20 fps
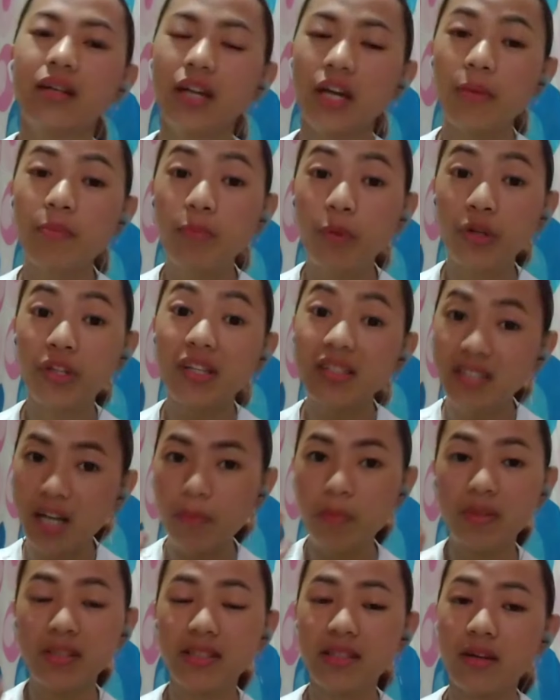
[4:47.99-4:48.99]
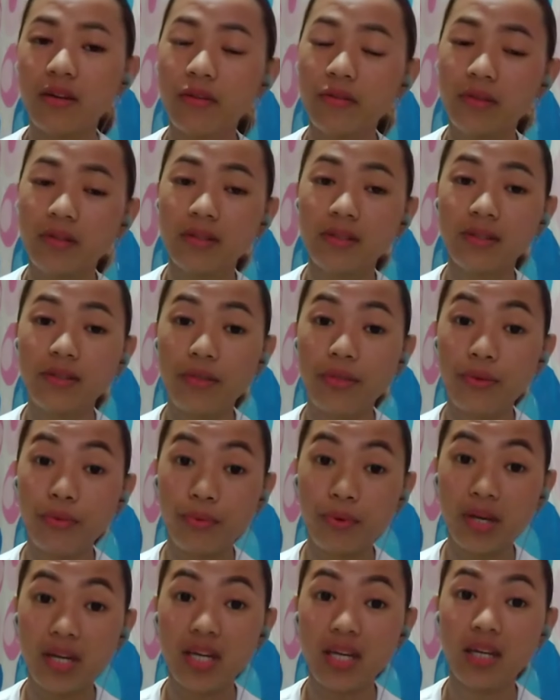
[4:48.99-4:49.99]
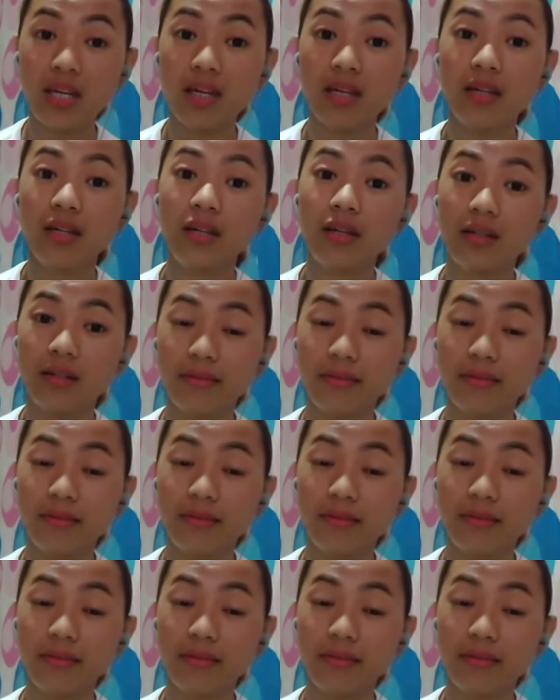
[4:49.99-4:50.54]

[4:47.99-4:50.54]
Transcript: important topics on these three